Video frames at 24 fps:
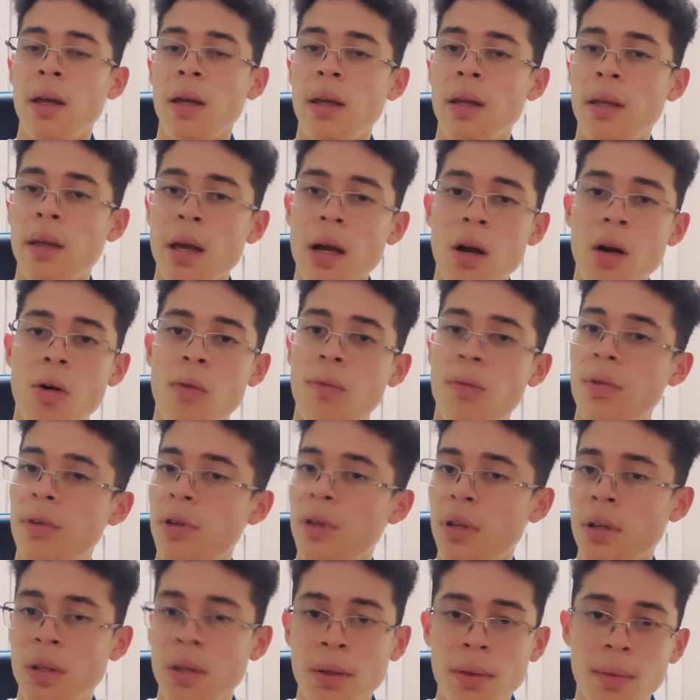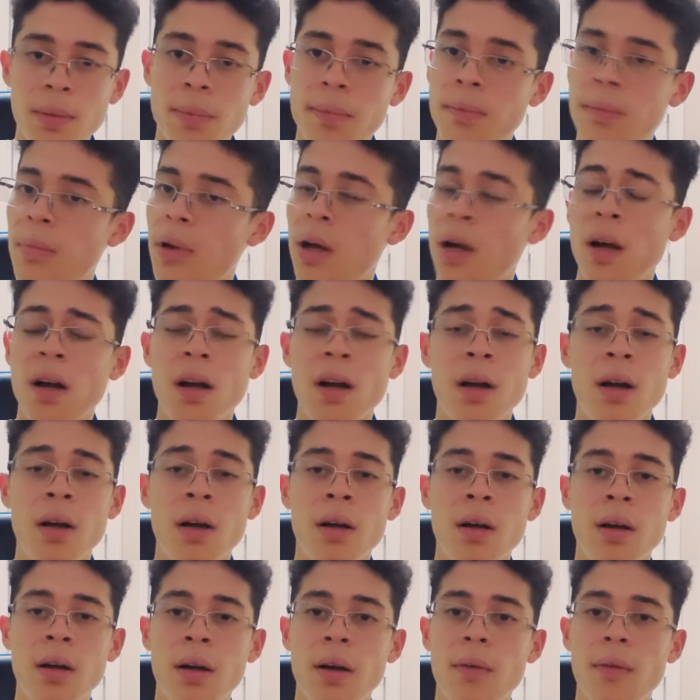yeah, hopefully
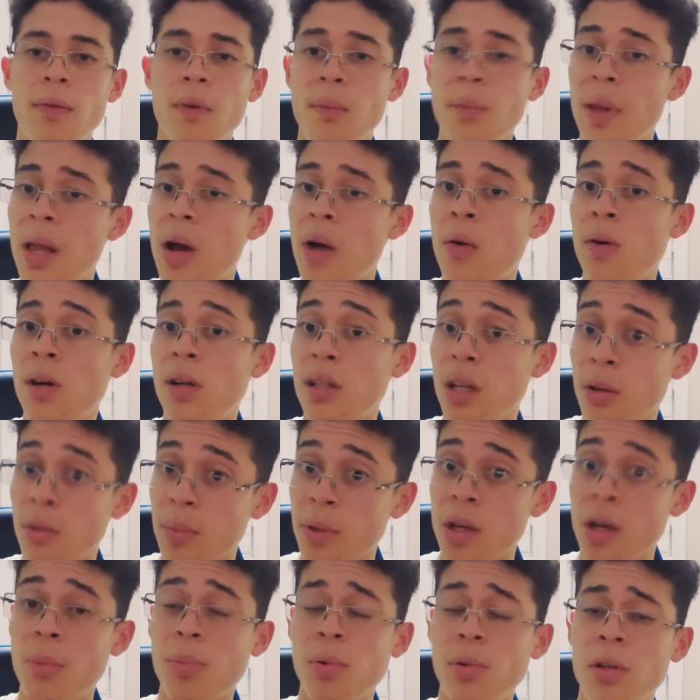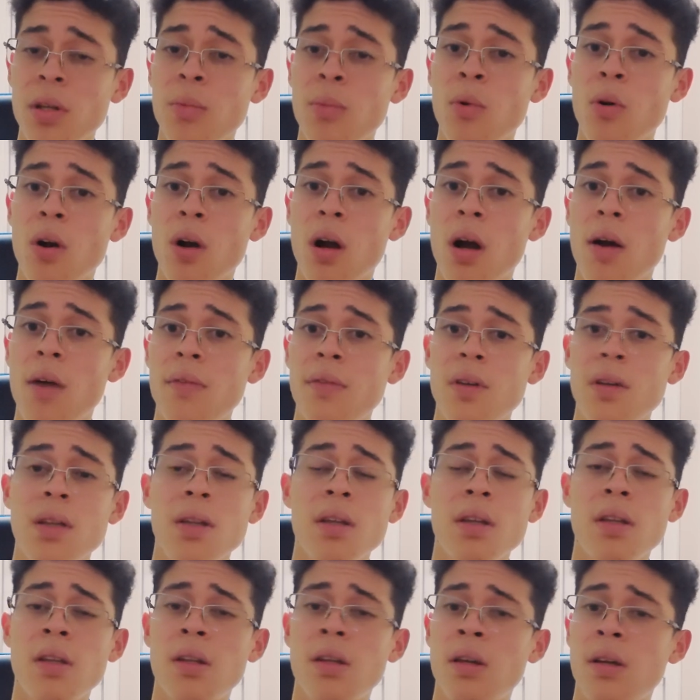from now on I'll be uploading more often.
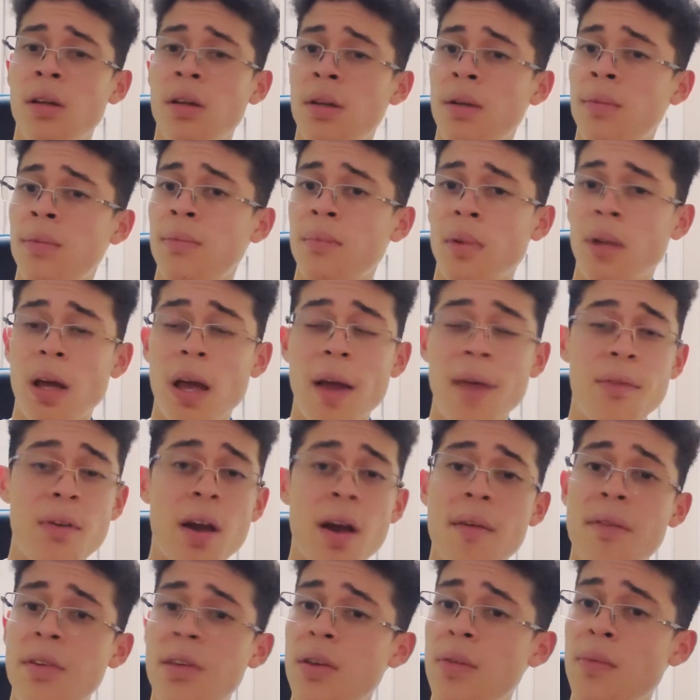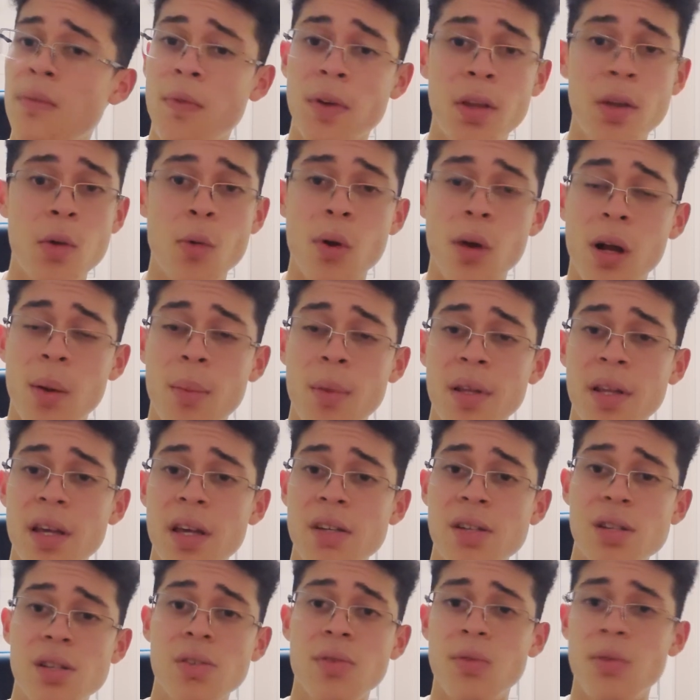And if you have any video
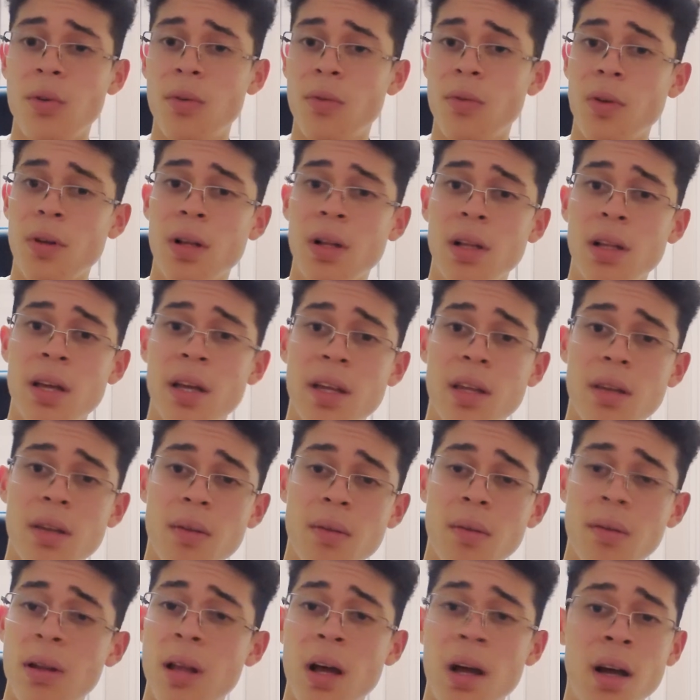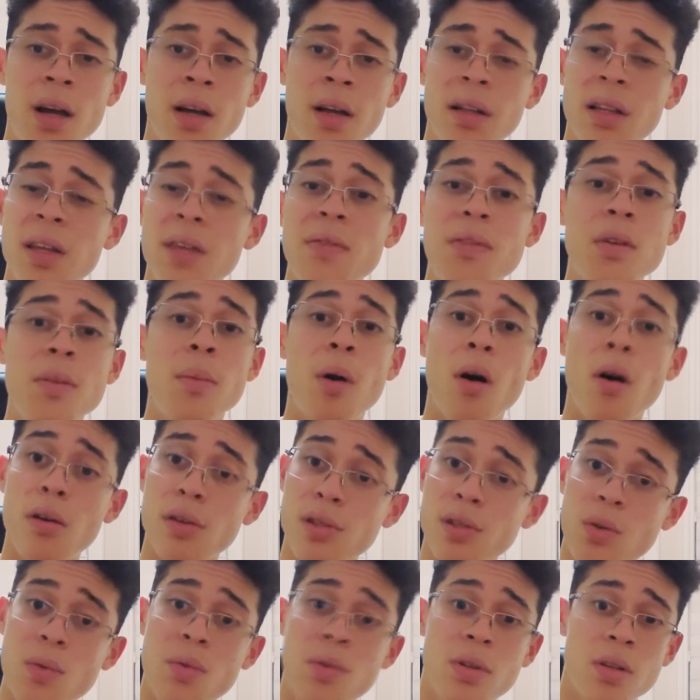recommendations, feel free to leave them
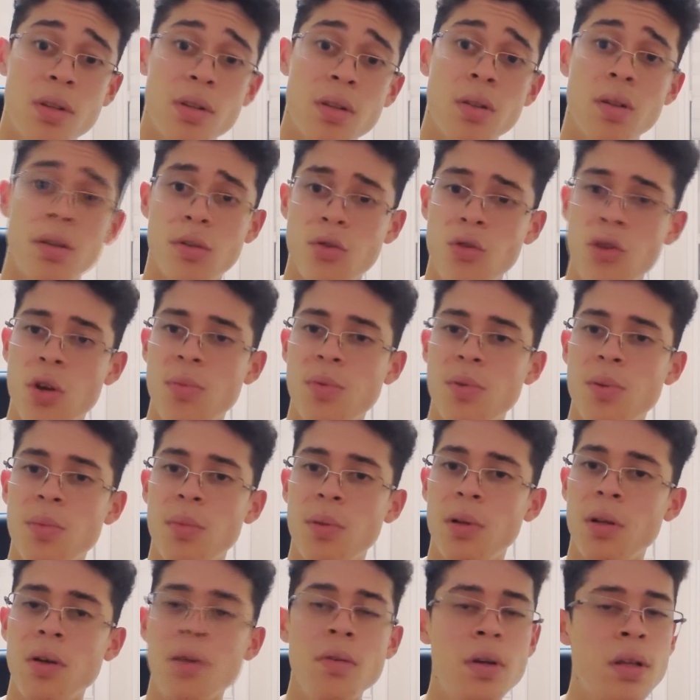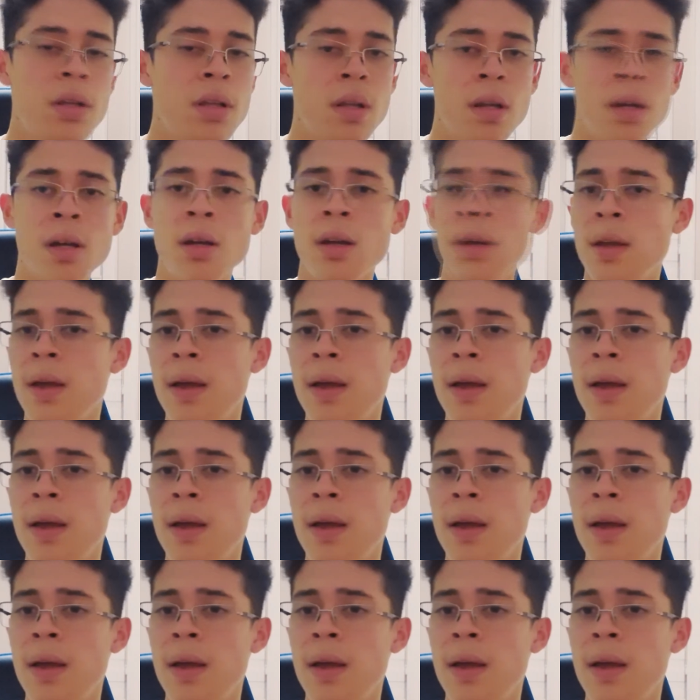also in the description below. And